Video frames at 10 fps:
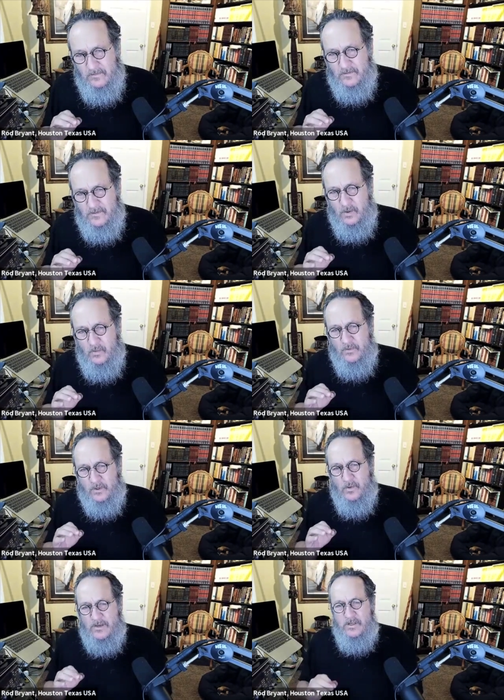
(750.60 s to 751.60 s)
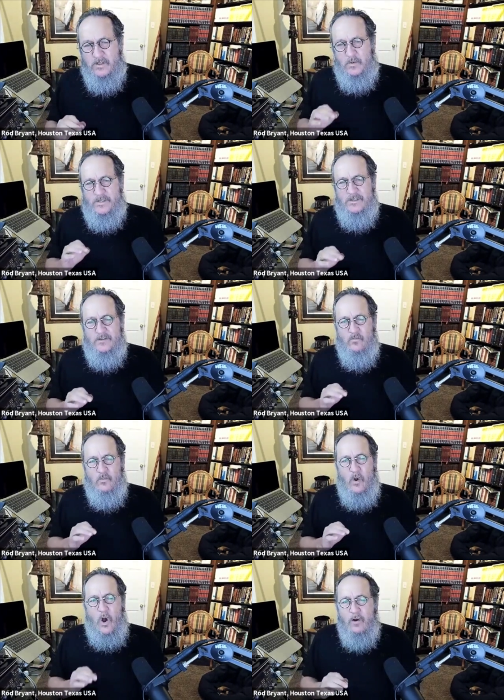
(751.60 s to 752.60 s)
so the question is, was it
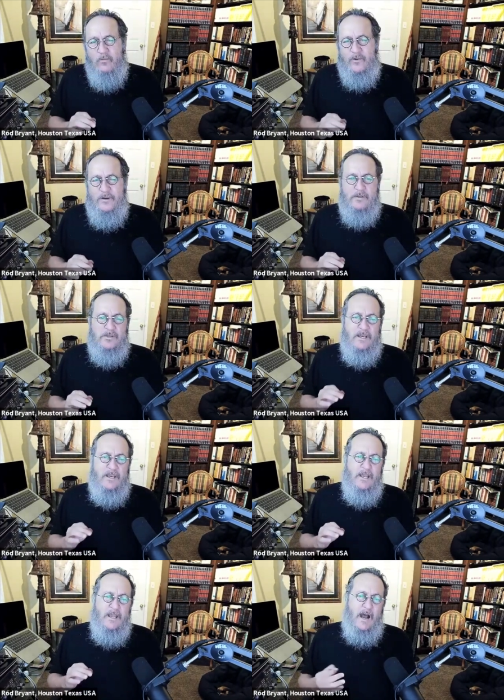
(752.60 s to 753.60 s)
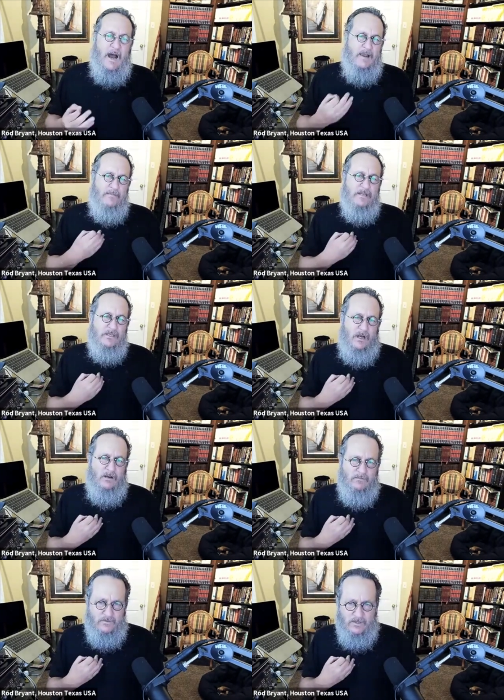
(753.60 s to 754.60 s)
wrong for him to say, I'm
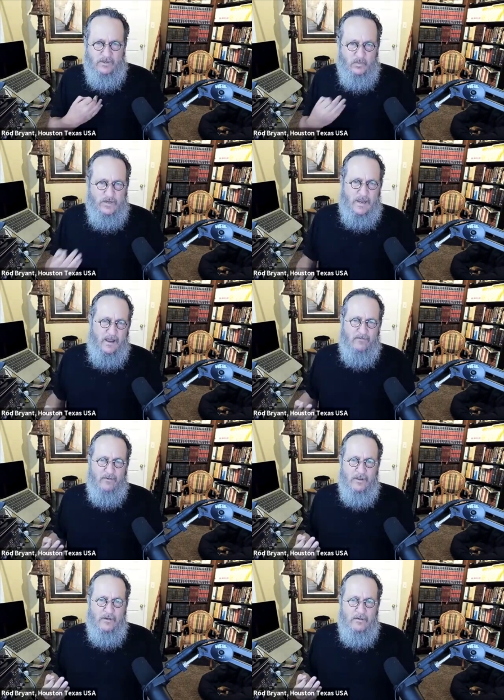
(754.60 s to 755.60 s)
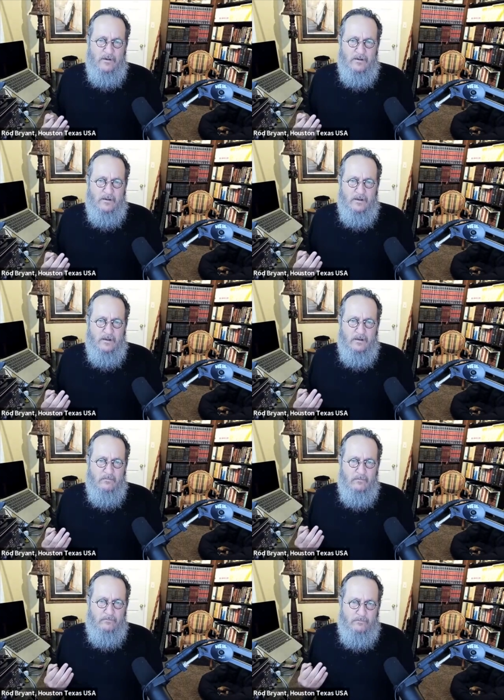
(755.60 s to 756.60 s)
Esau, since we have
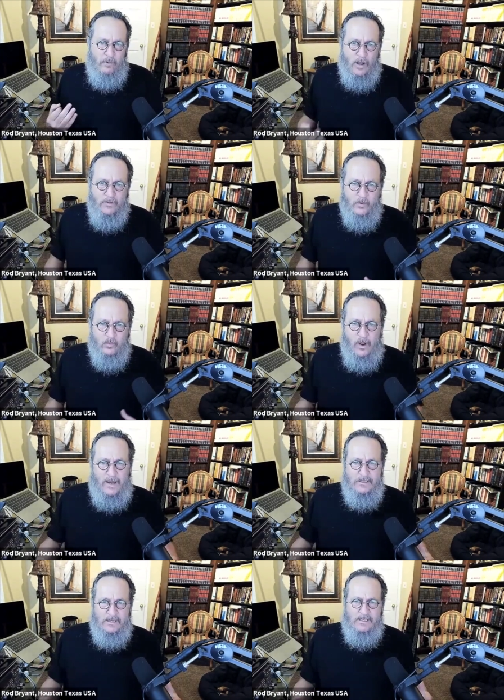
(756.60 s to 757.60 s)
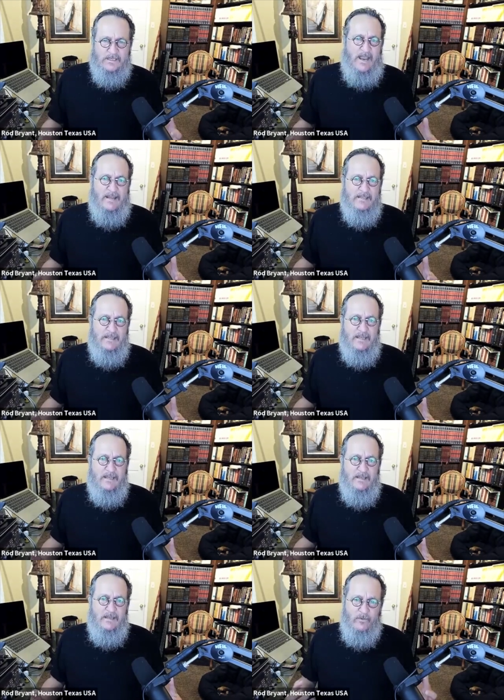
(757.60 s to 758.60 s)
bought the right to stand
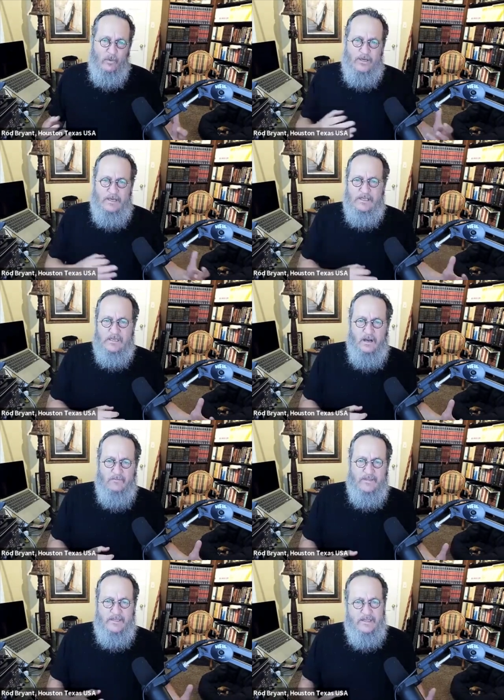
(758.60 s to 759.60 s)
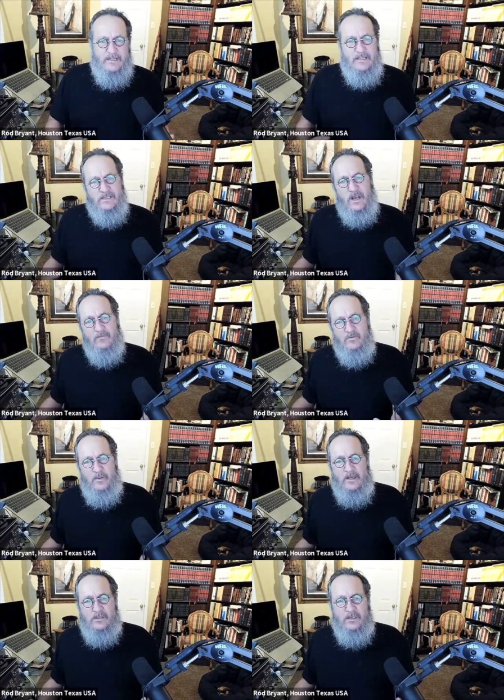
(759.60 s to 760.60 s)
in, for Esau and get Esau's
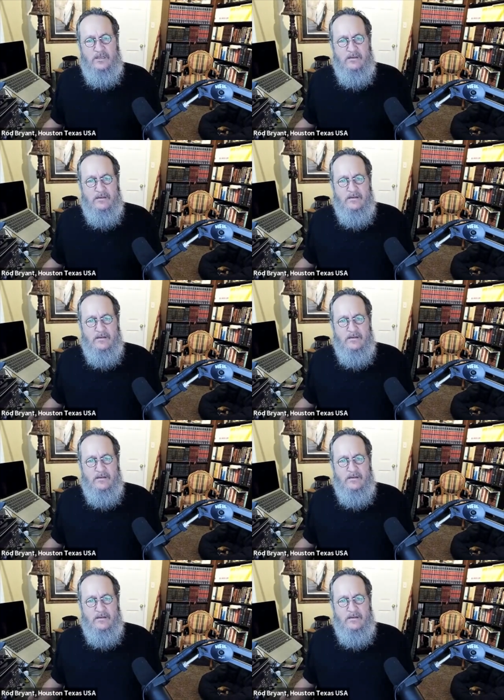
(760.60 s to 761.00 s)
blessing